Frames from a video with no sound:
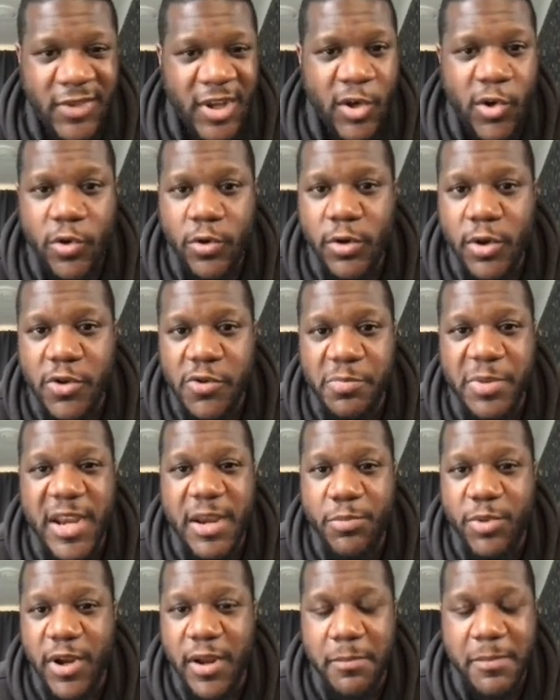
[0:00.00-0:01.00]
All those
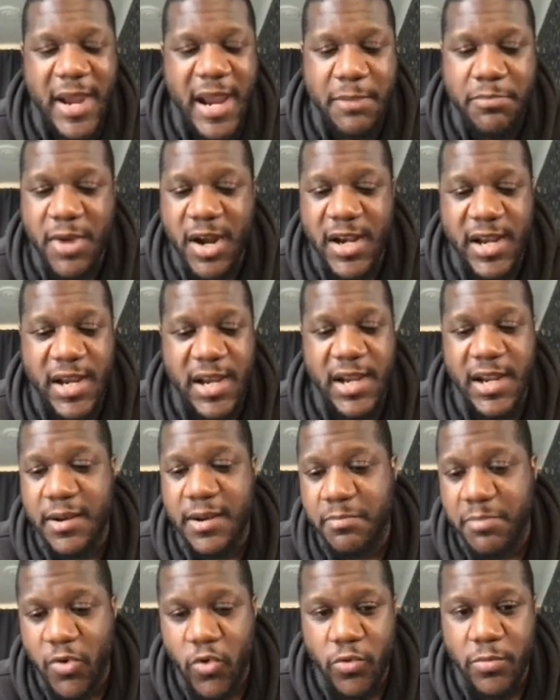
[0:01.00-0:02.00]
people that made money in the
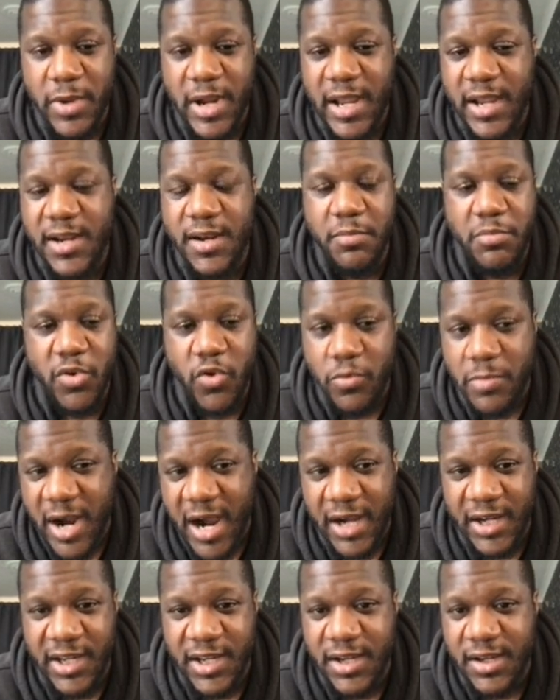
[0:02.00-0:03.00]
bull in the bull
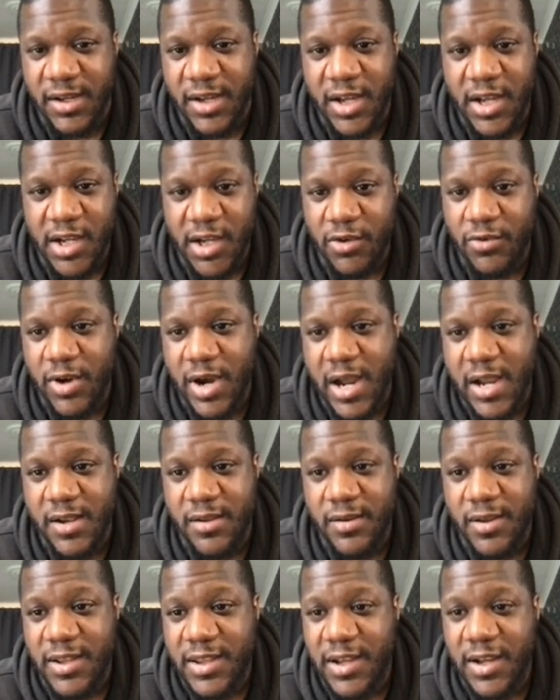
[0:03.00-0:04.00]
market, all right
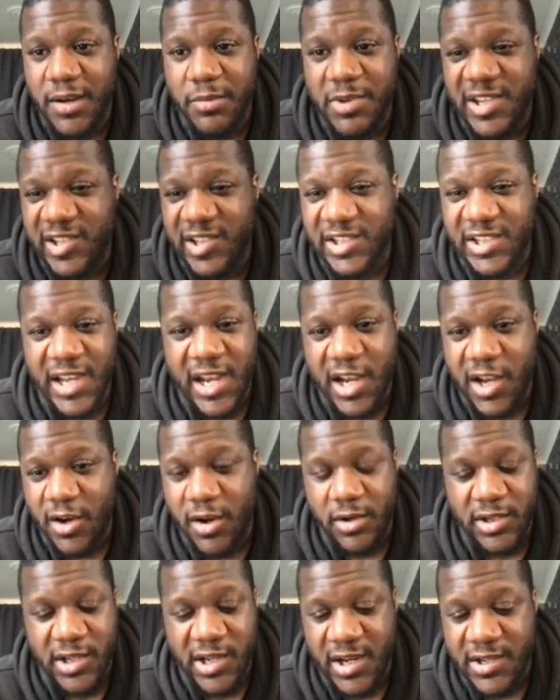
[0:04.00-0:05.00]
they're going to be sitting
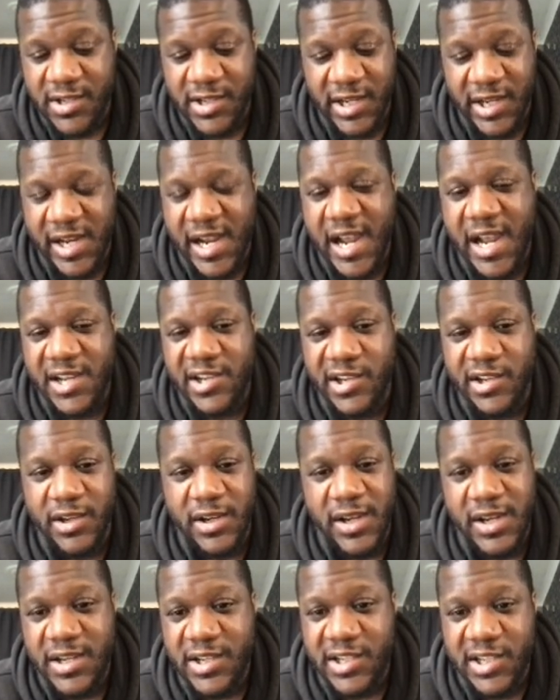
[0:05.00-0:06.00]
on tons of cash,
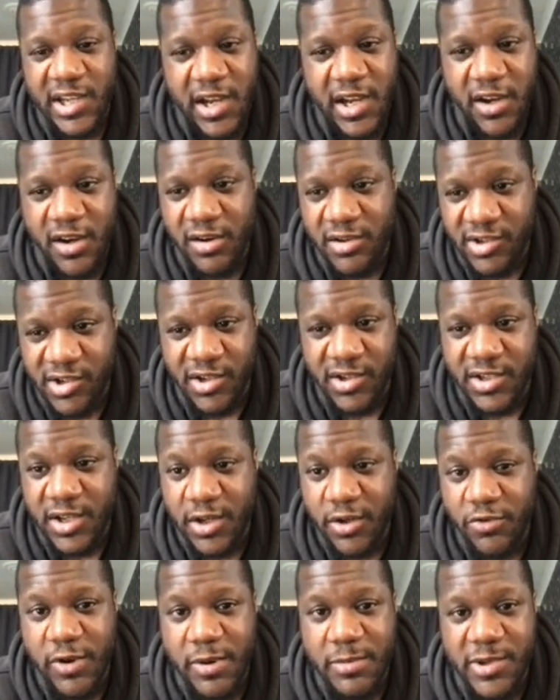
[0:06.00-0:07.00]
sitting on tons of
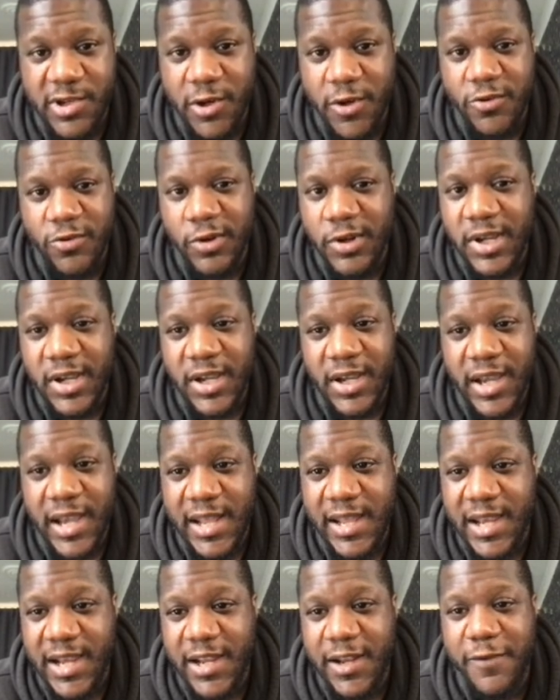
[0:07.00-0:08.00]
crypto, and
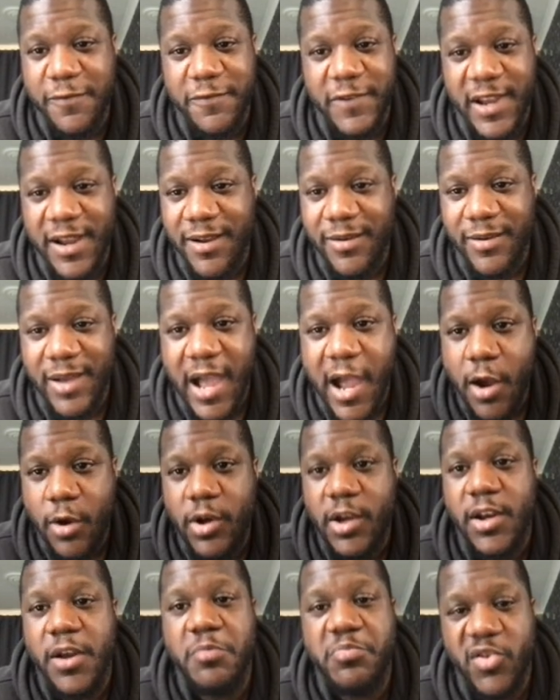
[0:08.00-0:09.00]
they're going to think, how
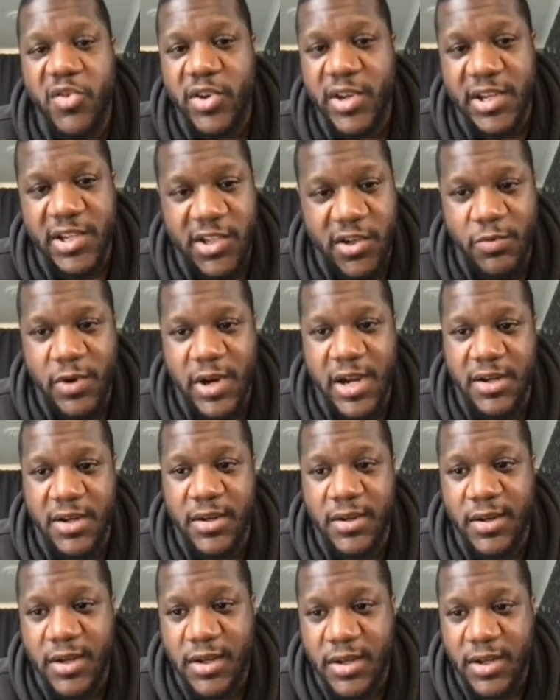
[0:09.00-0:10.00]
can I put this to work?
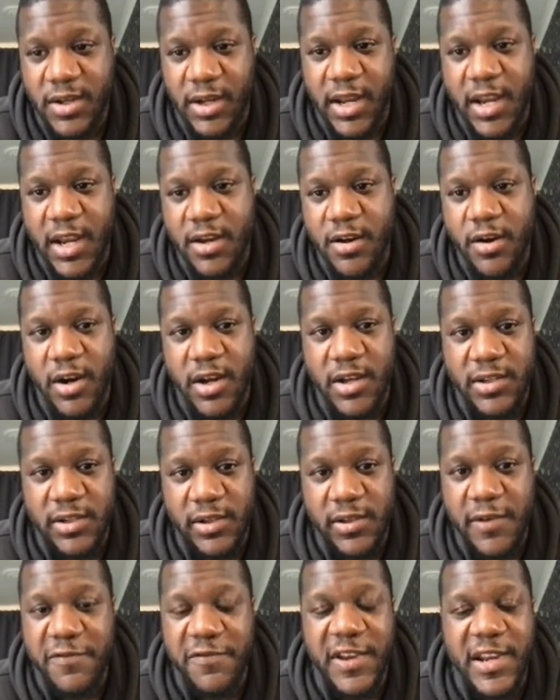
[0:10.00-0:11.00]
Okay, guys,
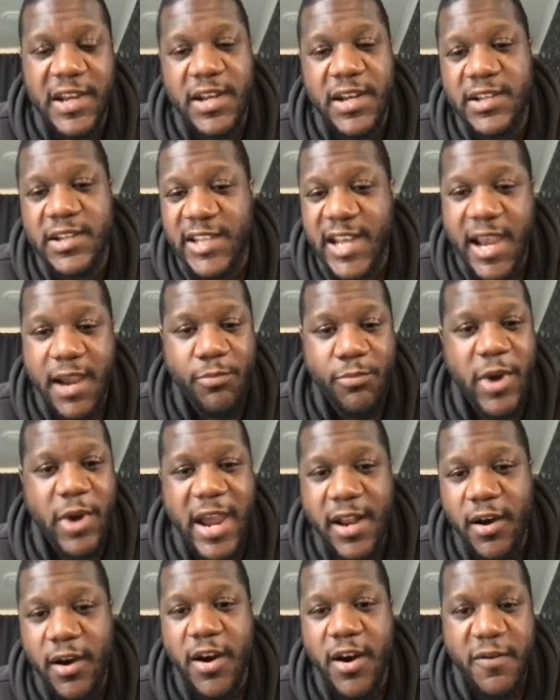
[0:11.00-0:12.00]
they're thinking the same way
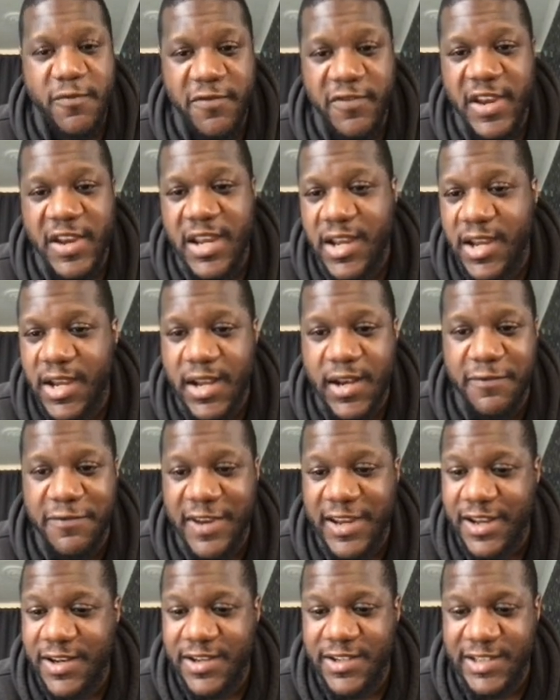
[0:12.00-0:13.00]
that I'm thinking. They're
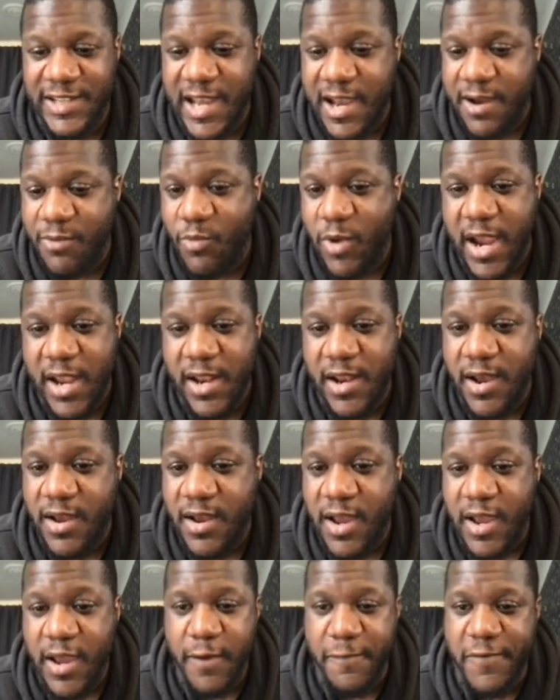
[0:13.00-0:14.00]
thinking the same way that
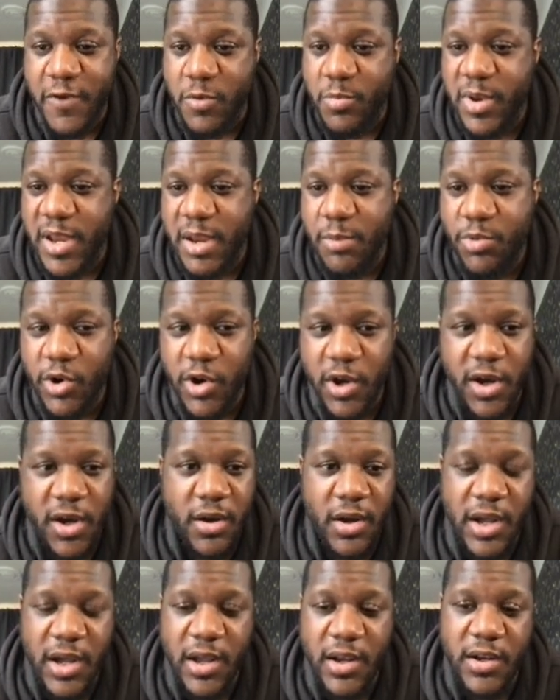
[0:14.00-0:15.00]
a few people that,
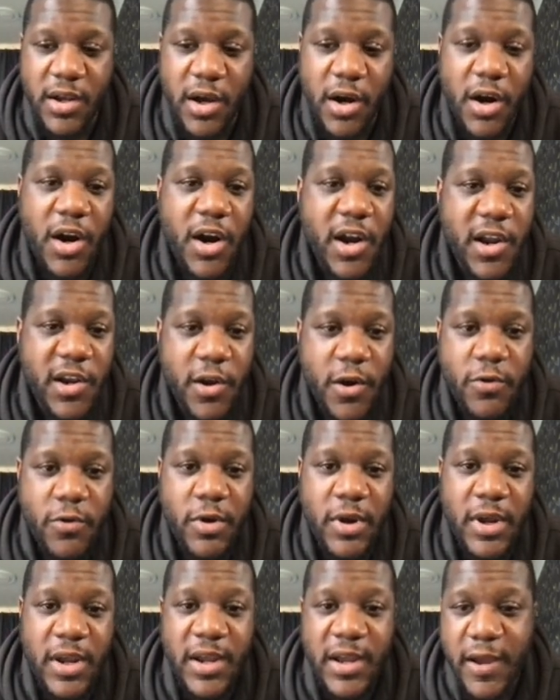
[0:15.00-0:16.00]
uh, that I know
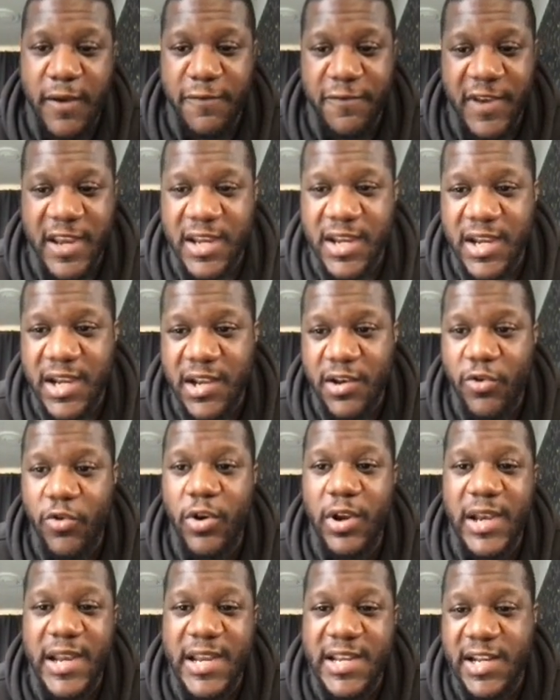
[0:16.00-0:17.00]
are thinking, or
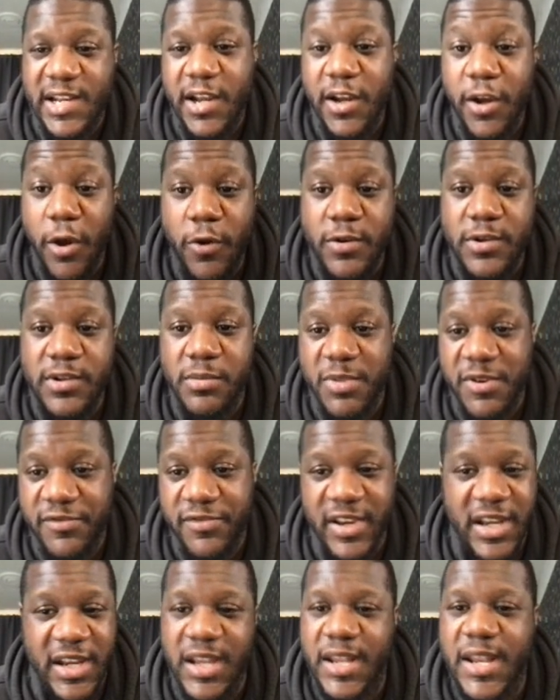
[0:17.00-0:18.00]
at least they're going to be
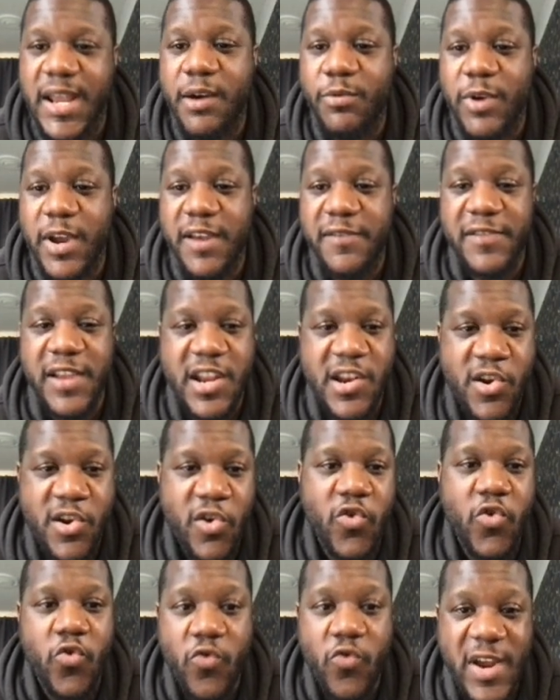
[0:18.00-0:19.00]
thinking that way if they're not
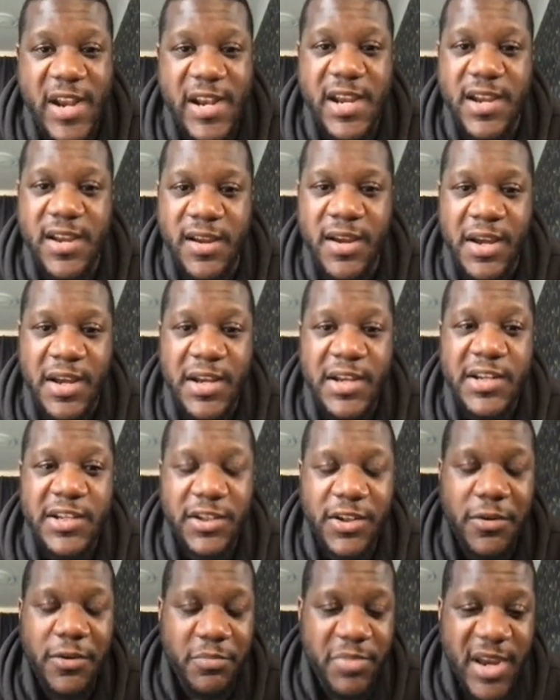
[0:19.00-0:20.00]
already.
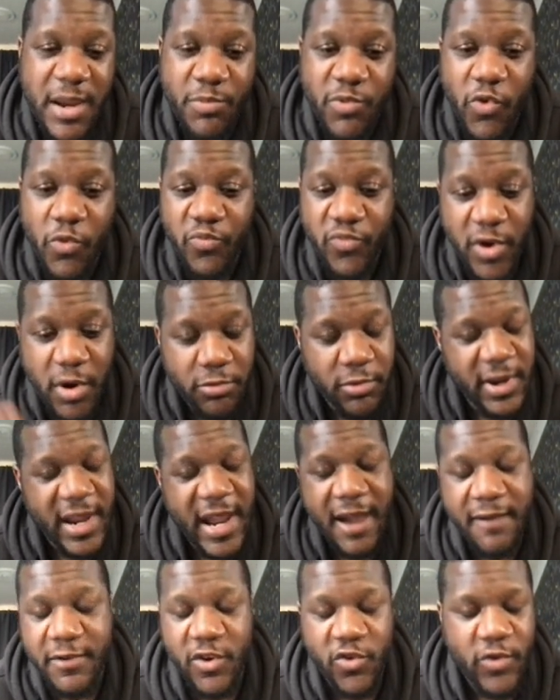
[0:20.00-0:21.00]
Some people probably
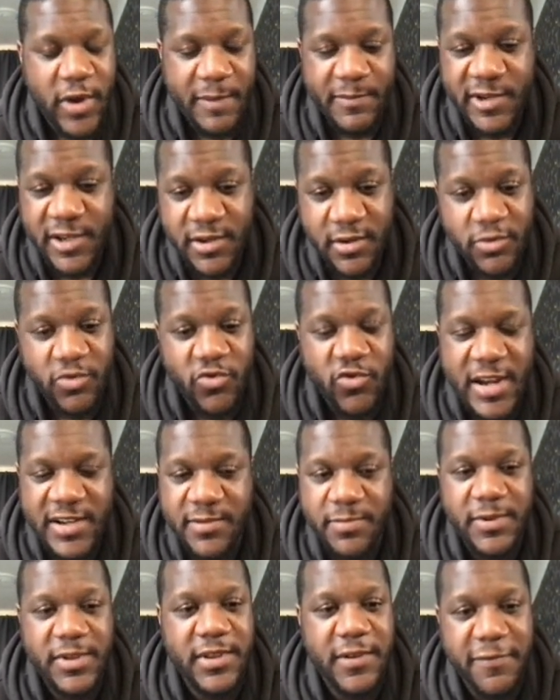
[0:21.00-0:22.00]
haven't
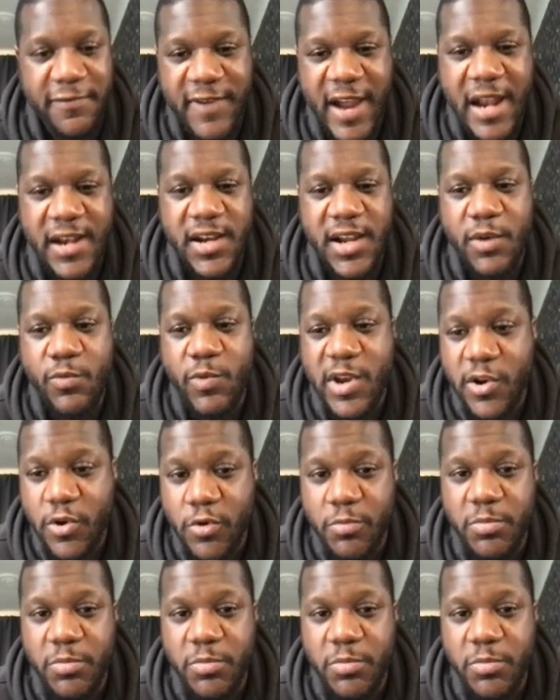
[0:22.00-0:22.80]
grasped the fact that we could